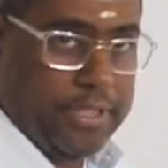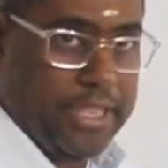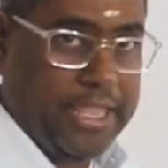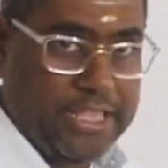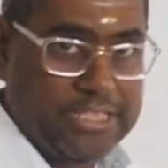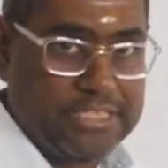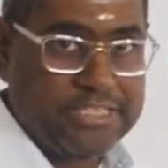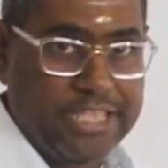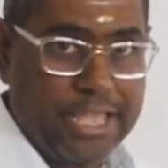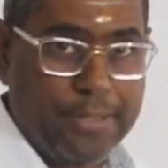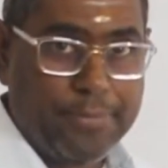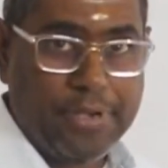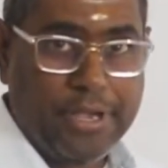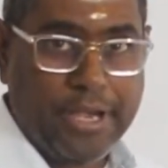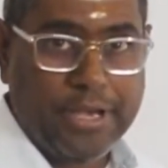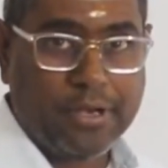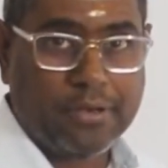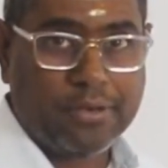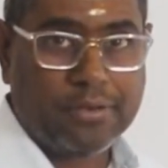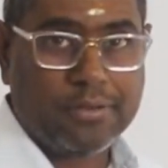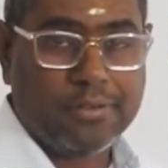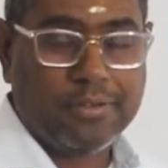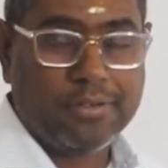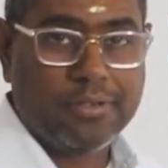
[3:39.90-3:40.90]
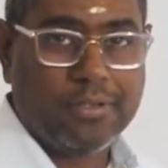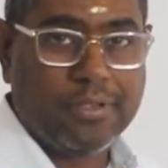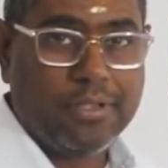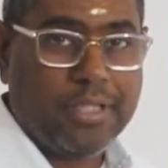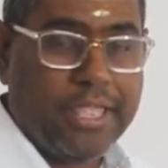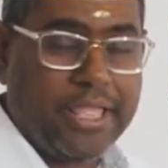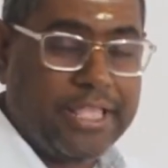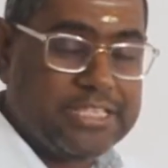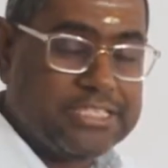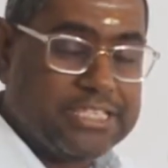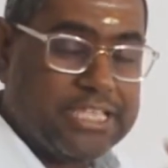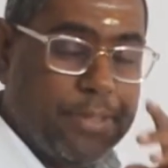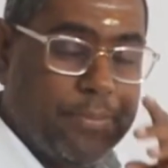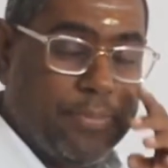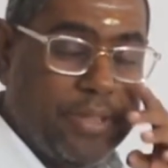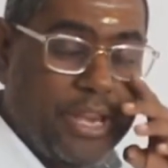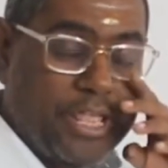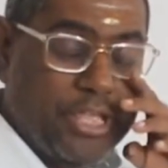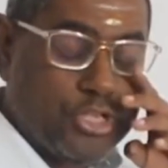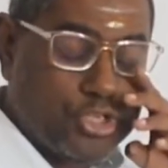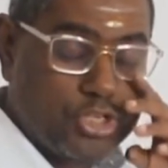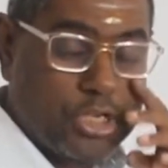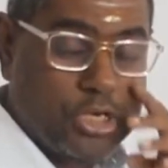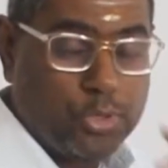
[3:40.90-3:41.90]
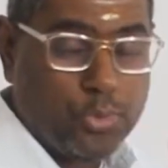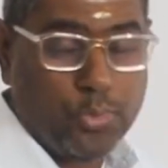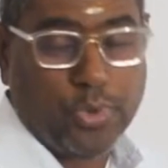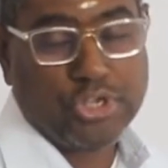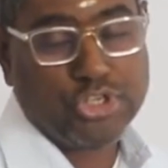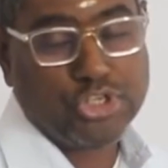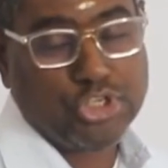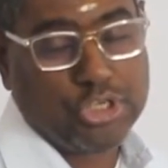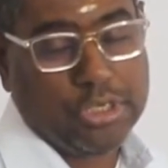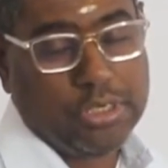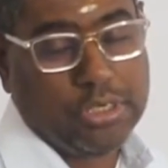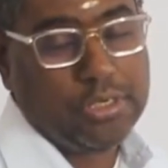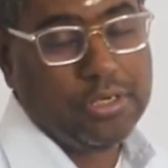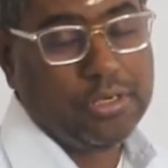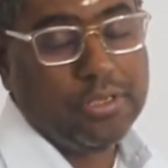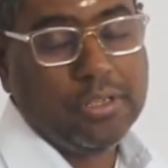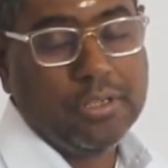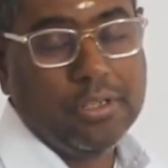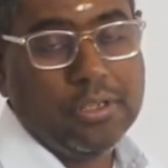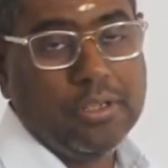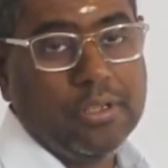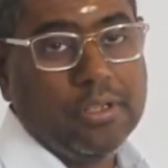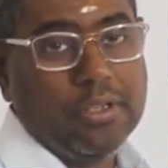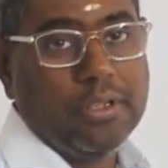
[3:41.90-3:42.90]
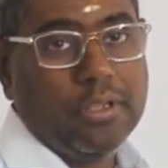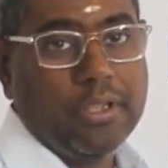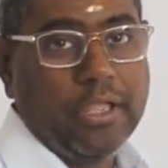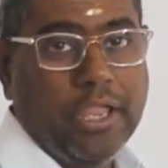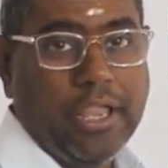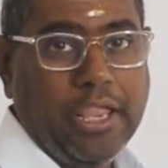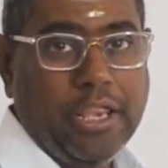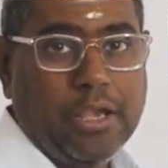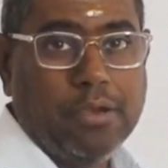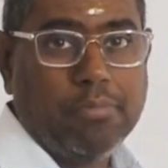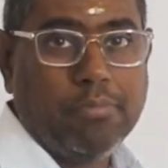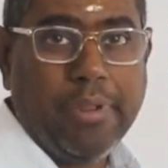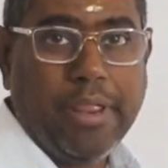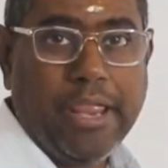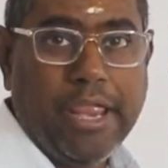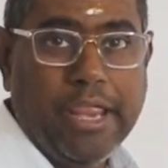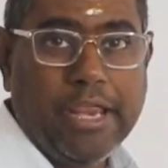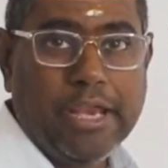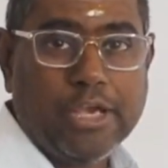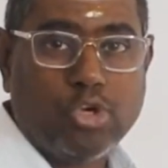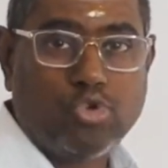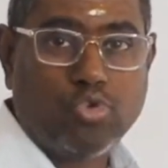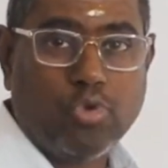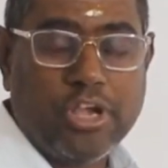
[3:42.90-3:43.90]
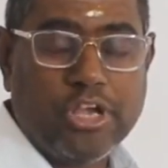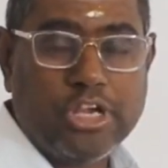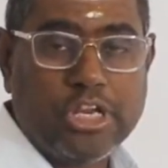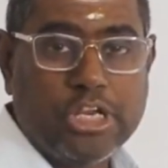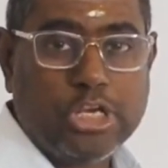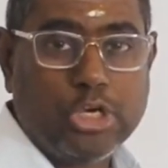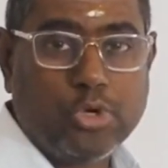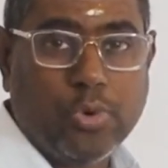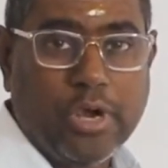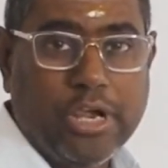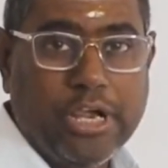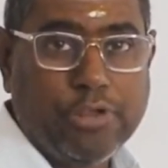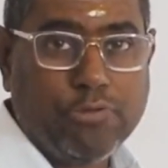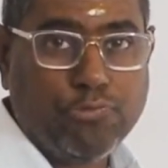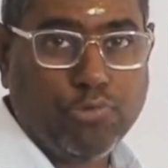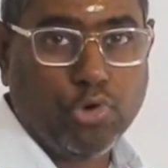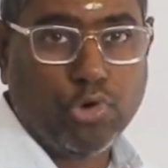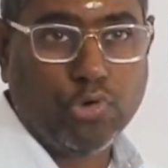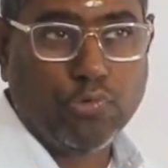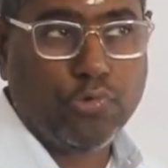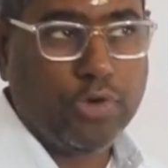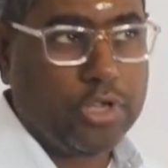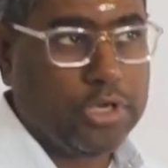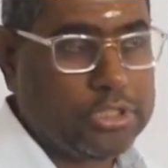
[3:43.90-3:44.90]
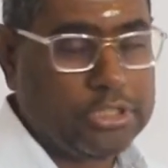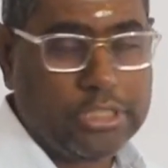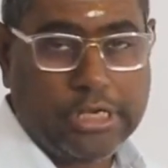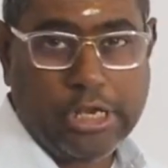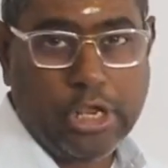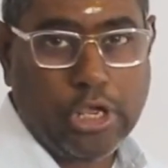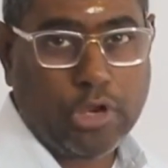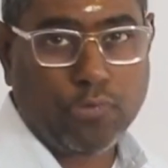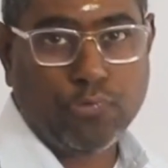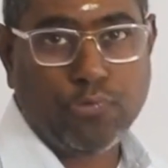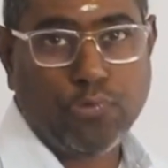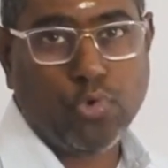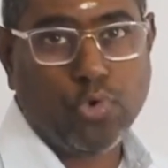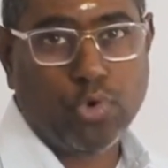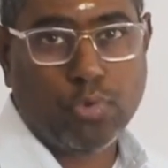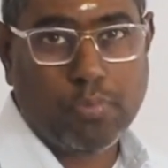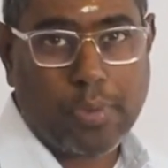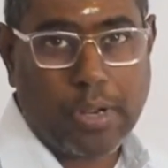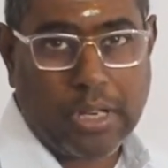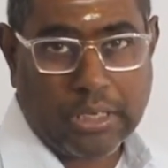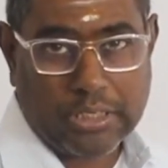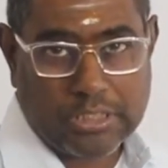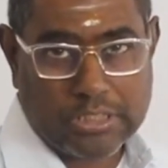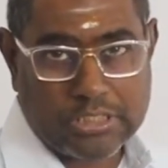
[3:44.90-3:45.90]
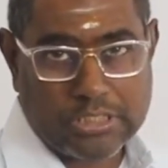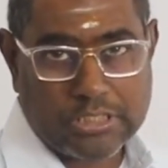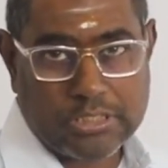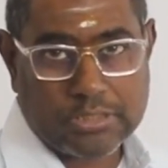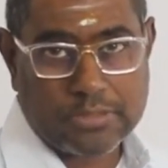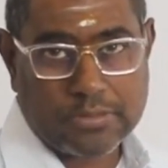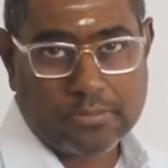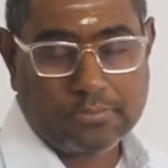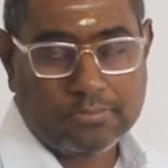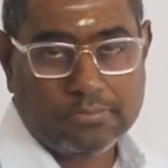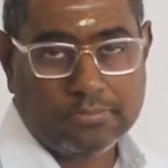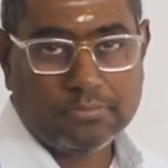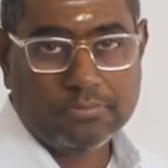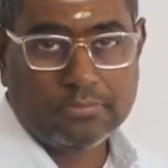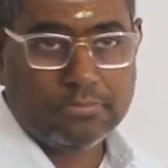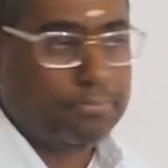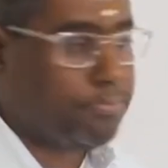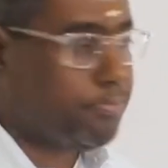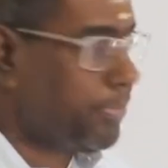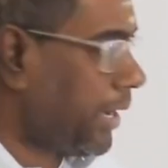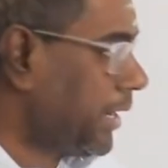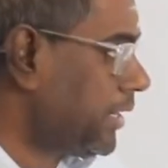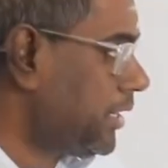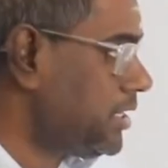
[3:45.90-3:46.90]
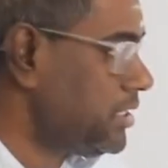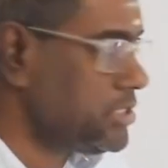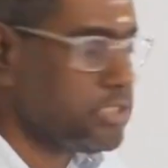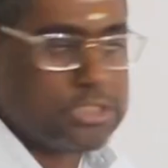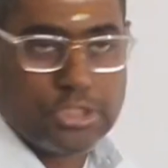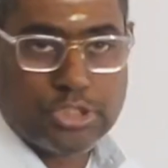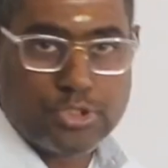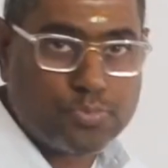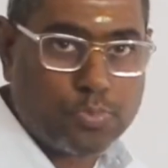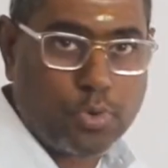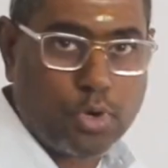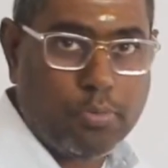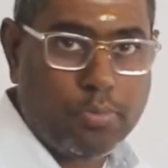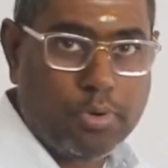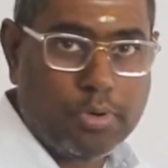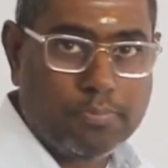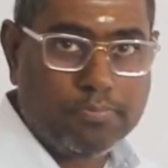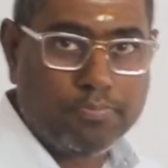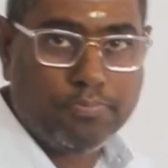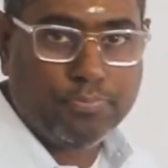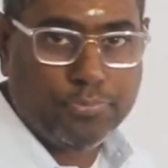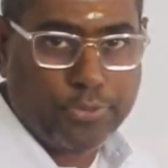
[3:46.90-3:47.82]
examination question in May 2024 for 3 or 4 marks. Practice this problem.